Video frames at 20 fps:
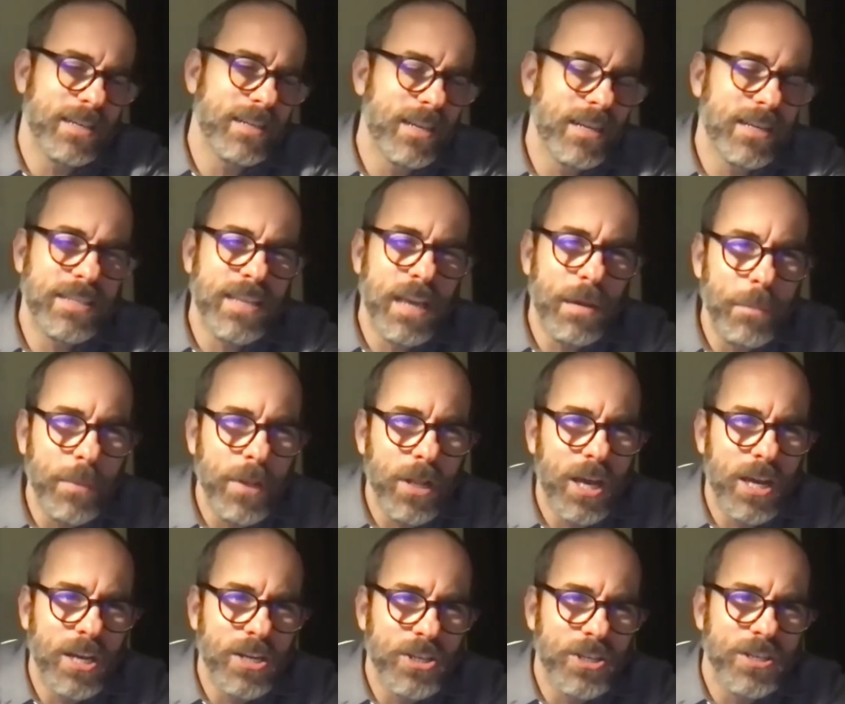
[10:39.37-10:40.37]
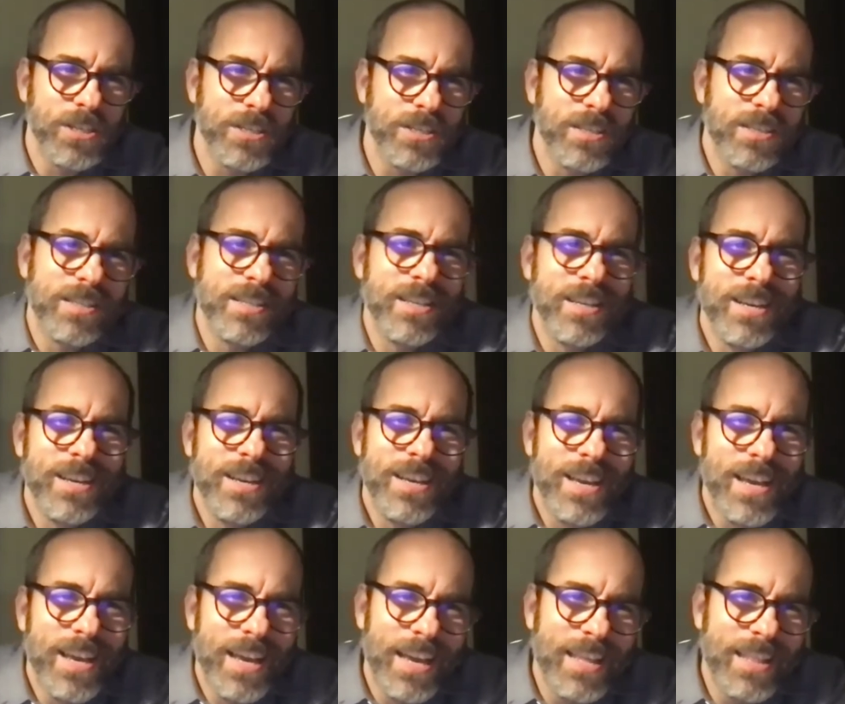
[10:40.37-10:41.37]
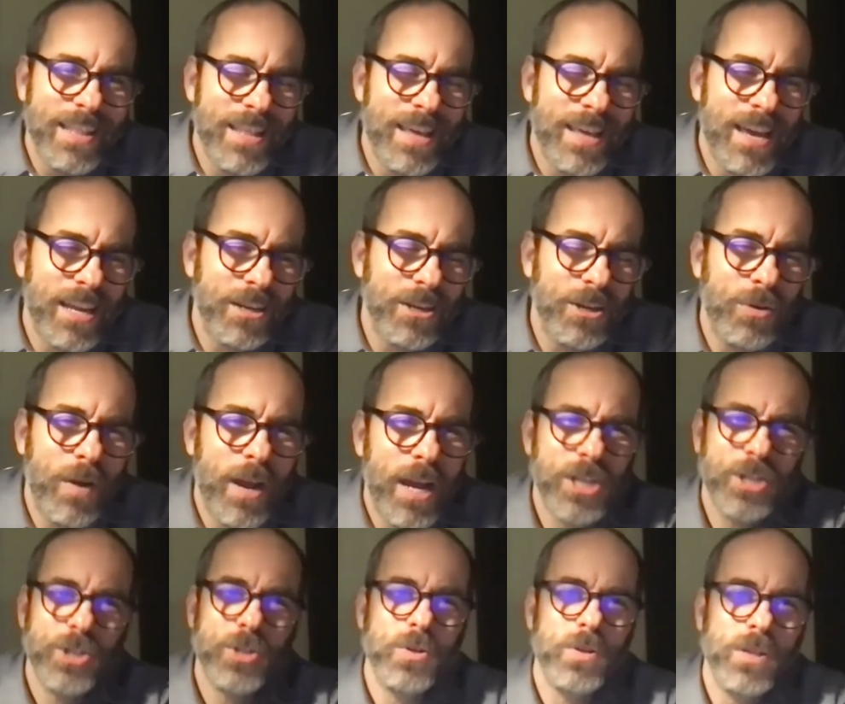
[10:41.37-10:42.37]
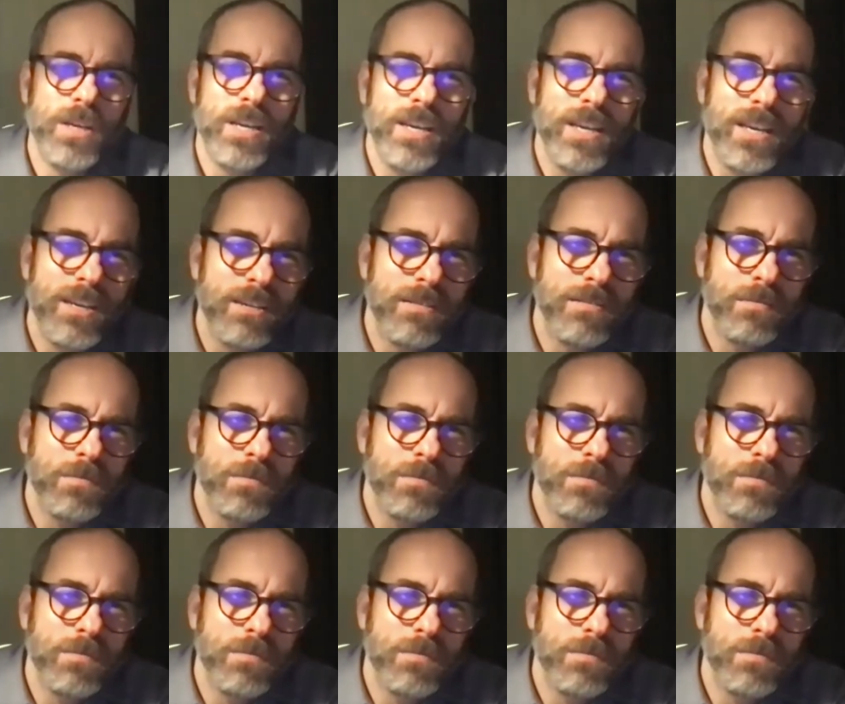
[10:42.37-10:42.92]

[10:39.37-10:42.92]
assemblages, and then gradually,